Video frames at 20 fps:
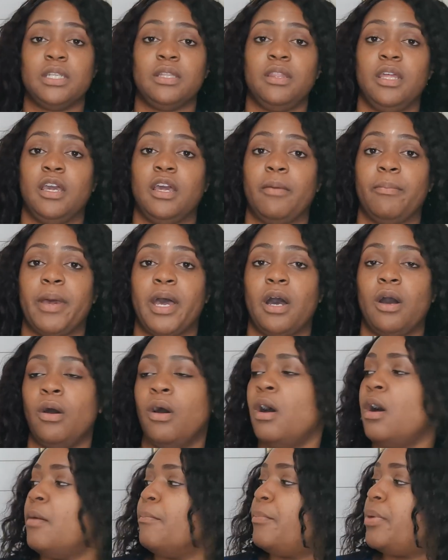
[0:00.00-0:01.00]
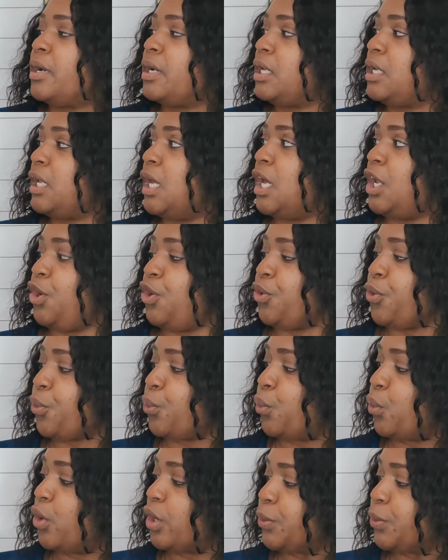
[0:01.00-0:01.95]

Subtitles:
to think about putting in your